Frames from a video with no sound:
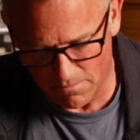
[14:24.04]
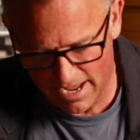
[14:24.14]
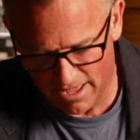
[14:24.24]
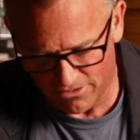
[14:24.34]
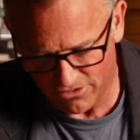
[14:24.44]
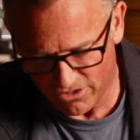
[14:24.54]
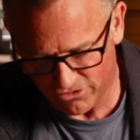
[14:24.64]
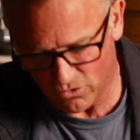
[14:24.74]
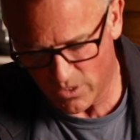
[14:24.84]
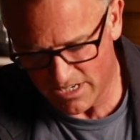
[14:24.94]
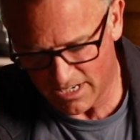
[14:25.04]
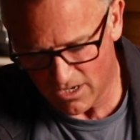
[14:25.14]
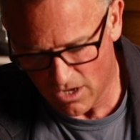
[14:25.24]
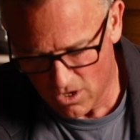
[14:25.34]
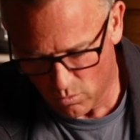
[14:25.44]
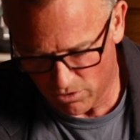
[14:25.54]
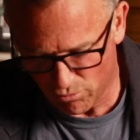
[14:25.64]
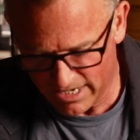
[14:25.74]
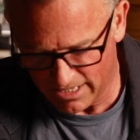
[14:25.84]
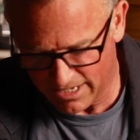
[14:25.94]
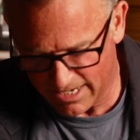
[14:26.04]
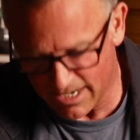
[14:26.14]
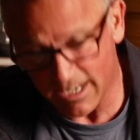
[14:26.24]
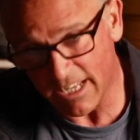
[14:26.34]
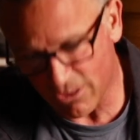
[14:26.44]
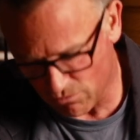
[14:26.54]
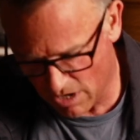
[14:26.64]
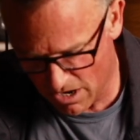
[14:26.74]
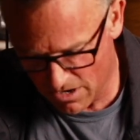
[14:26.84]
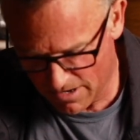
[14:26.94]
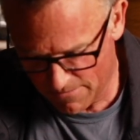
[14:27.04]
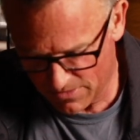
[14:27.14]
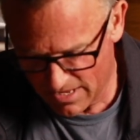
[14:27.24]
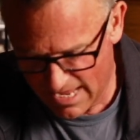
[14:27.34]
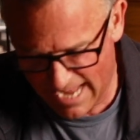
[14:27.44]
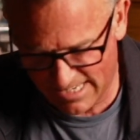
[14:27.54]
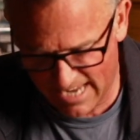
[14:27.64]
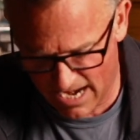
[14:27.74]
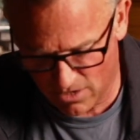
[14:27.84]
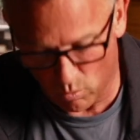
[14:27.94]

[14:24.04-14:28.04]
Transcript: mouths, squinting, we reel it in and hit the road. At 10,